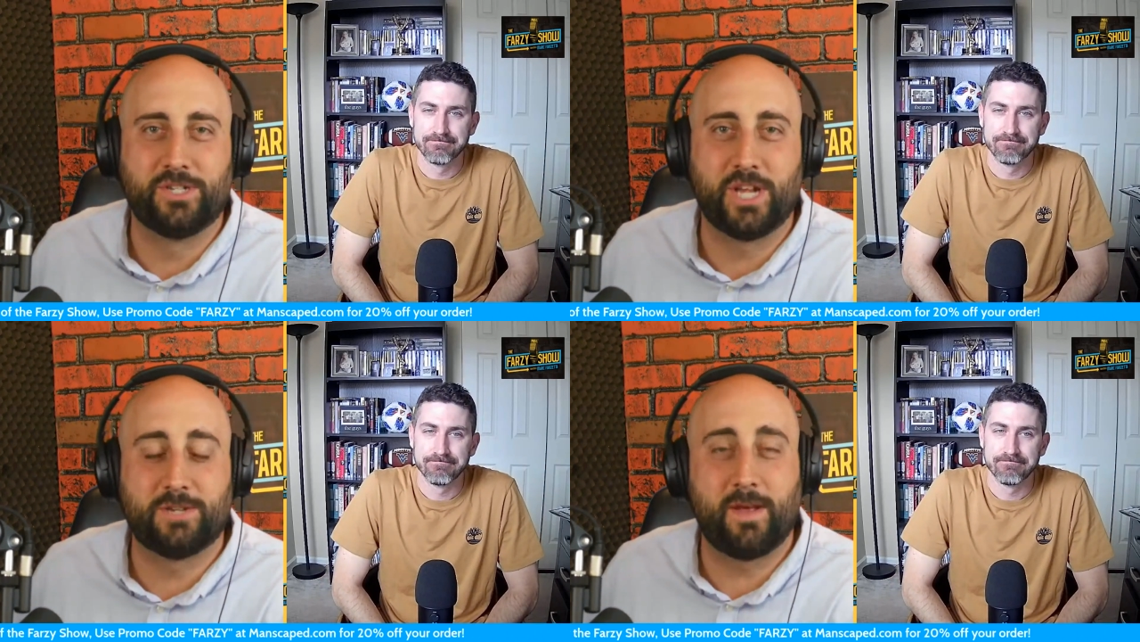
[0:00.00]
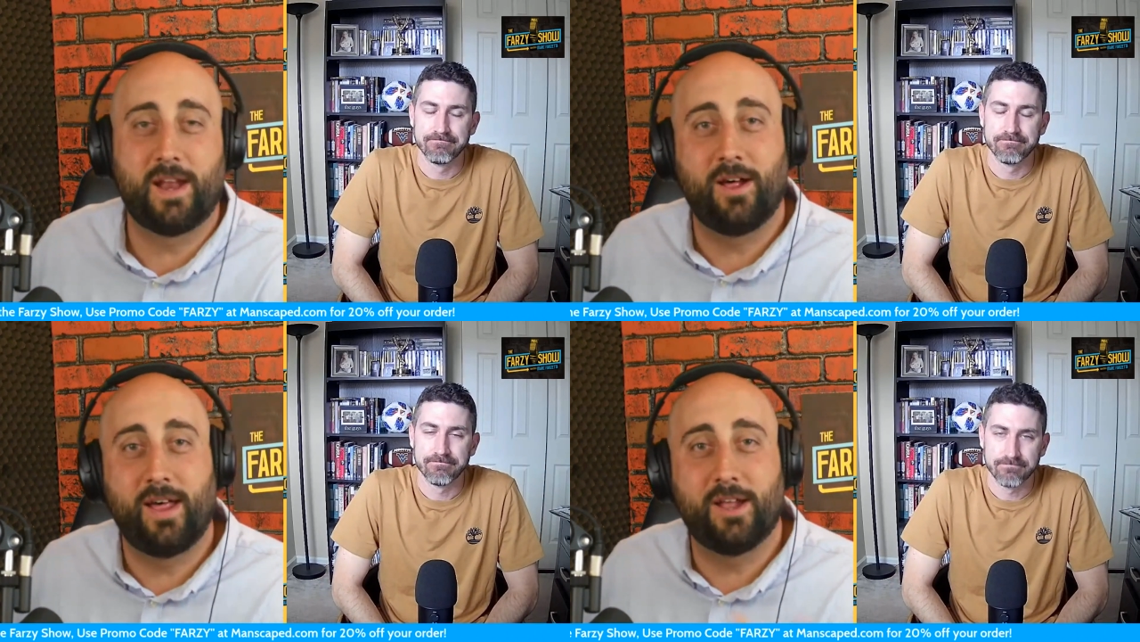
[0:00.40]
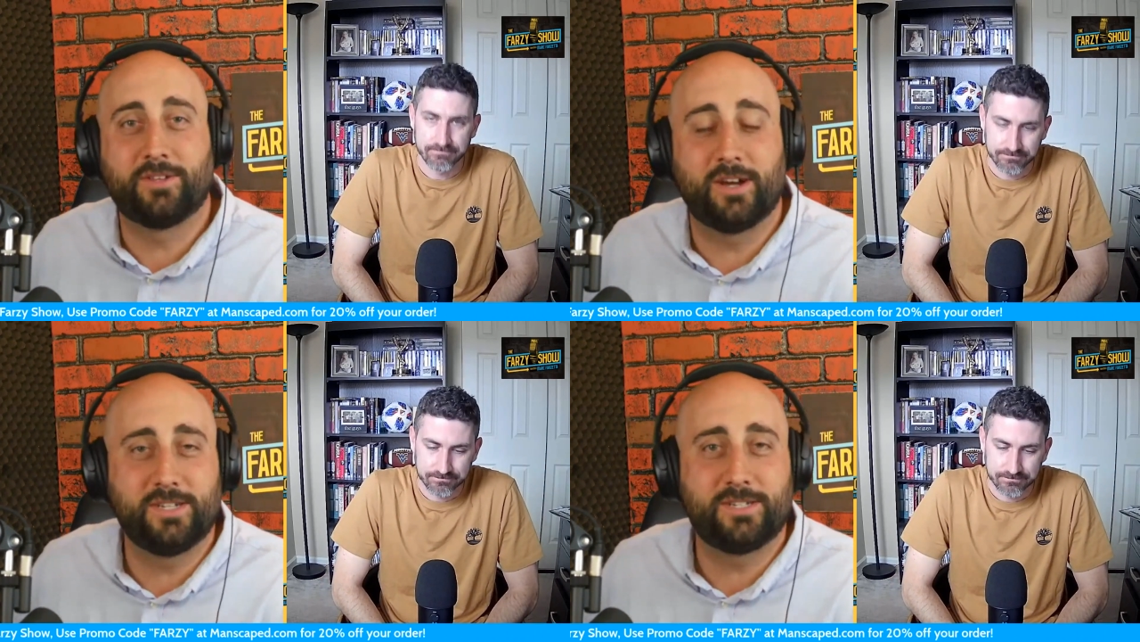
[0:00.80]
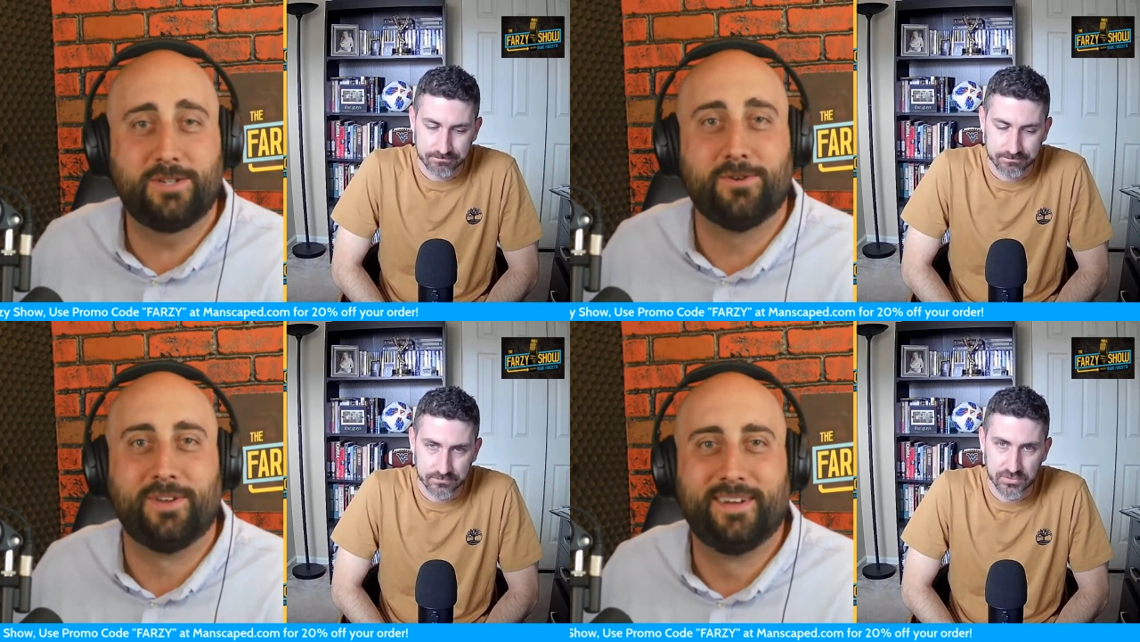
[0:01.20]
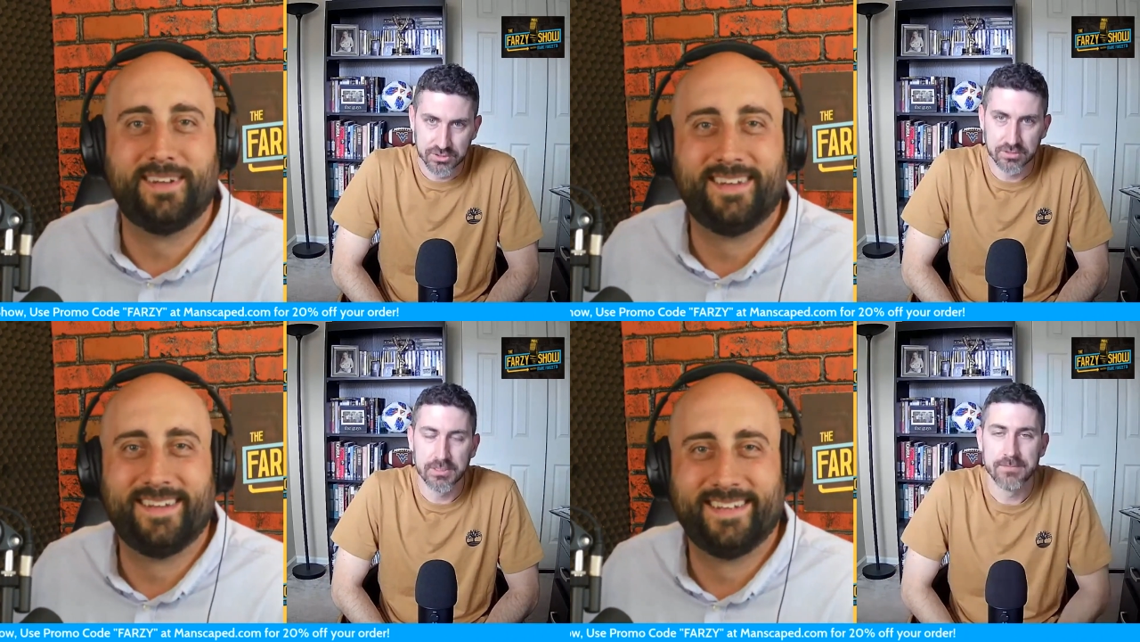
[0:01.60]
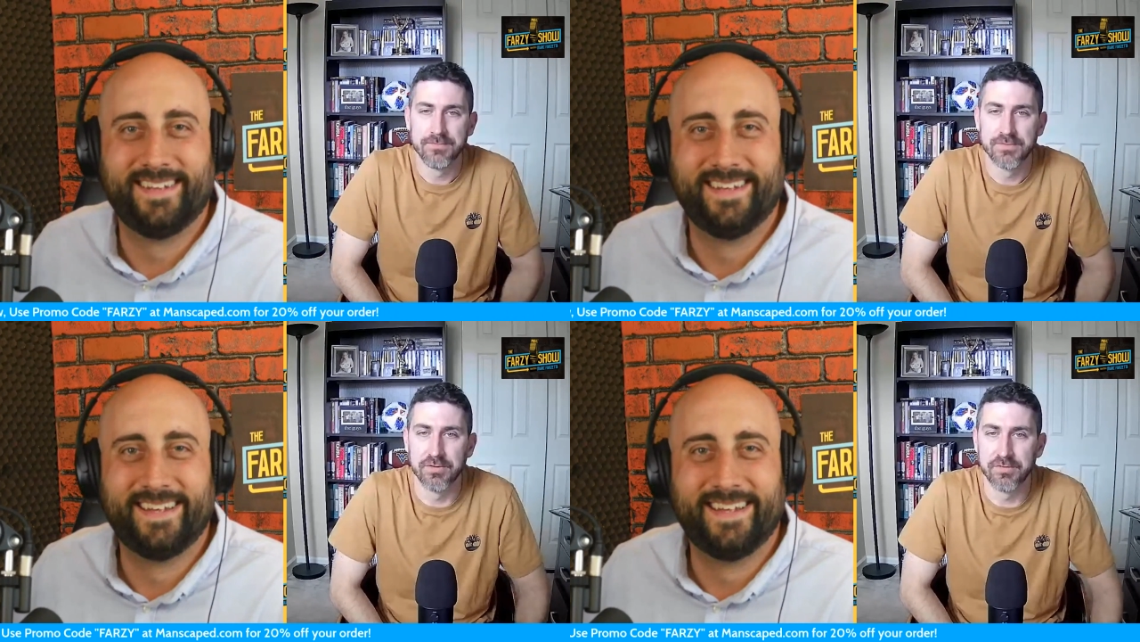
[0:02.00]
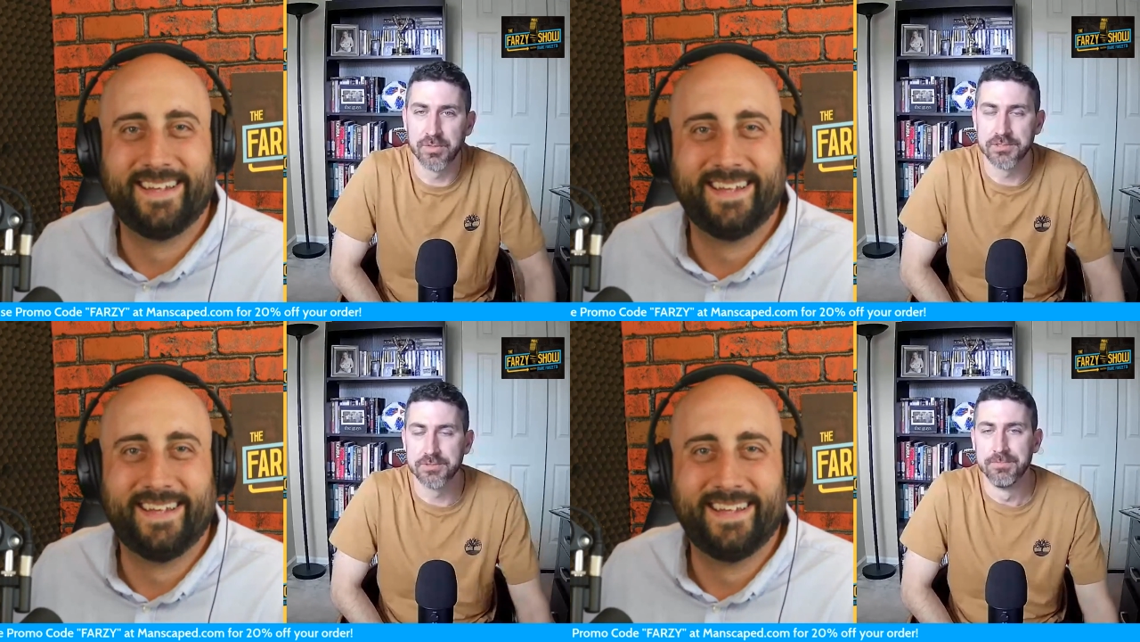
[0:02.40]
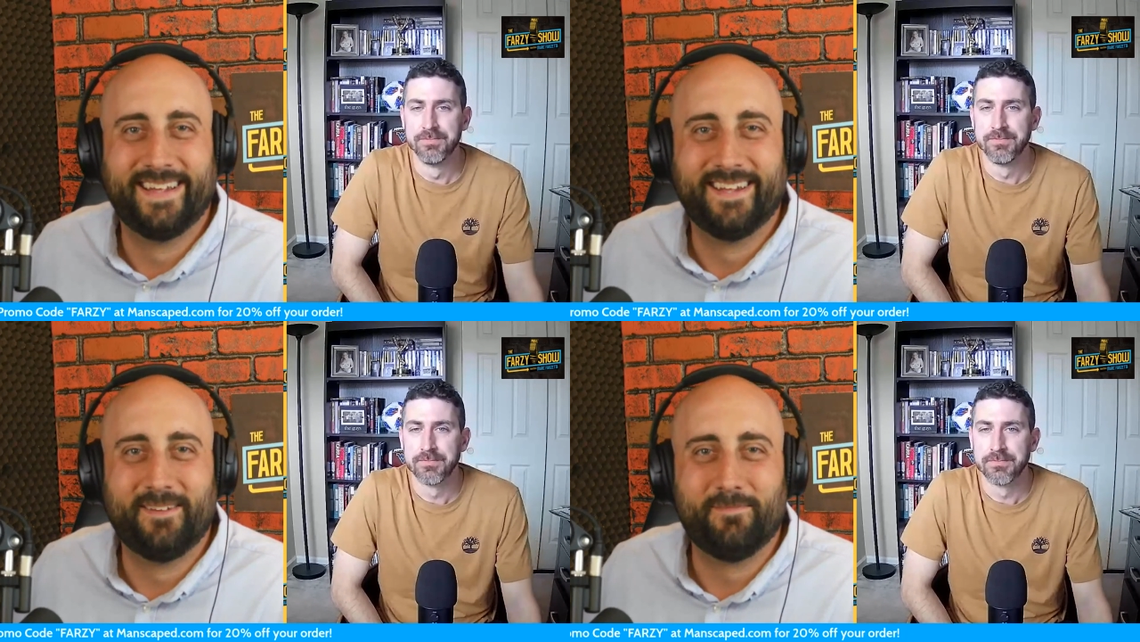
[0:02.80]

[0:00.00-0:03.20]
Speaker 1: Appreciate you, man. And I'll, and I'll talk to you soon. Sure, man. It's always a pleasure.